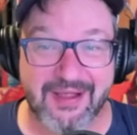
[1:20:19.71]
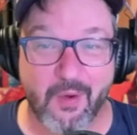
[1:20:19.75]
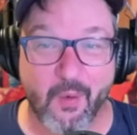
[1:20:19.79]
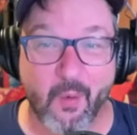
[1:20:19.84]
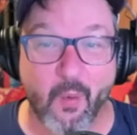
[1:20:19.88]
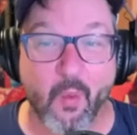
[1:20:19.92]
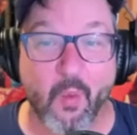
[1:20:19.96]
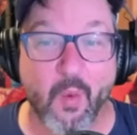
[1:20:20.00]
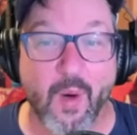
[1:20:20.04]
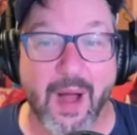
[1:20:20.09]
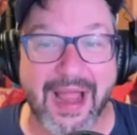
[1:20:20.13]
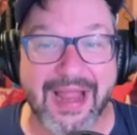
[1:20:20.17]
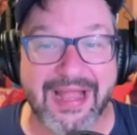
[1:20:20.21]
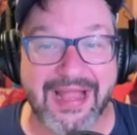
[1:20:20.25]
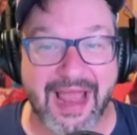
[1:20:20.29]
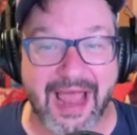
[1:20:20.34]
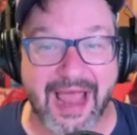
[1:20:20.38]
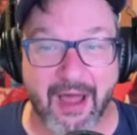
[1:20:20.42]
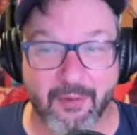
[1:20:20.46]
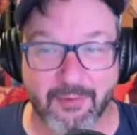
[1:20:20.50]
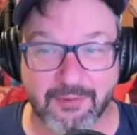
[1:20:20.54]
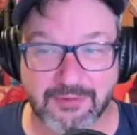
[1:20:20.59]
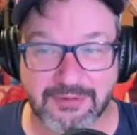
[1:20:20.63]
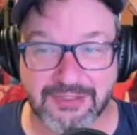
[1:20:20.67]
white
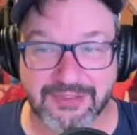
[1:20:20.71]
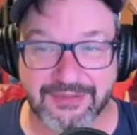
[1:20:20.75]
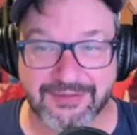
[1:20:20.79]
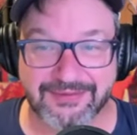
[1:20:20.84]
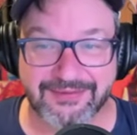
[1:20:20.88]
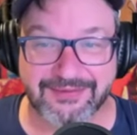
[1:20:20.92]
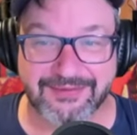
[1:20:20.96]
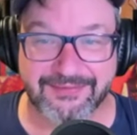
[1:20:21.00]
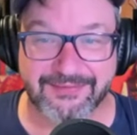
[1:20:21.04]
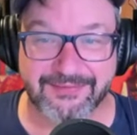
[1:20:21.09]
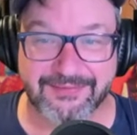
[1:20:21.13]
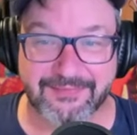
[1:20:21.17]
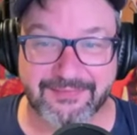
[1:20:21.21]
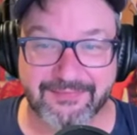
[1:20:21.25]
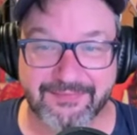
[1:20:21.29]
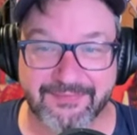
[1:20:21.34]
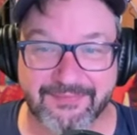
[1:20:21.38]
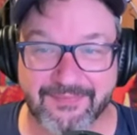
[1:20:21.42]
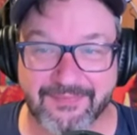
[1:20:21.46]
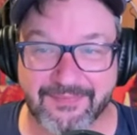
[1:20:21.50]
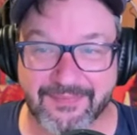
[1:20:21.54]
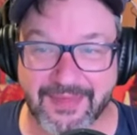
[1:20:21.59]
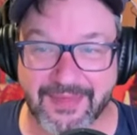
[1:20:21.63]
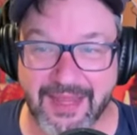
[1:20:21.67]
out.
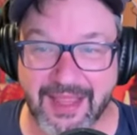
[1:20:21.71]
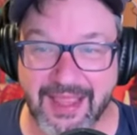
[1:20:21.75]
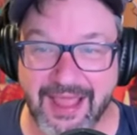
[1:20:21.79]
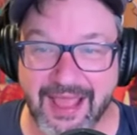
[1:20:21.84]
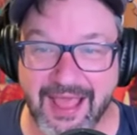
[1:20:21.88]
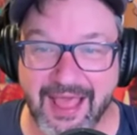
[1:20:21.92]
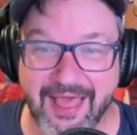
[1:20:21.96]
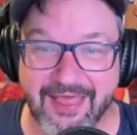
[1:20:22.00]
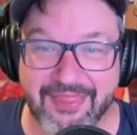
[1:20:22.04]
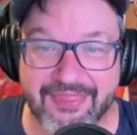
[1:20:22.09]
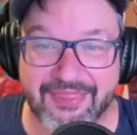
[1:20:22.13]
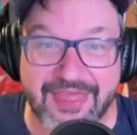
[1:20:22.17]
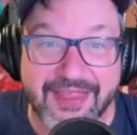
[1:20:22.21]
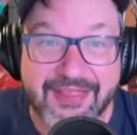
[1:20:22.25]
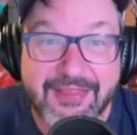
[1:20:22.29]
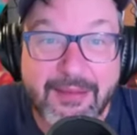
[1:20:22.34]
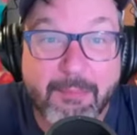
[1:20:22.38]
Then the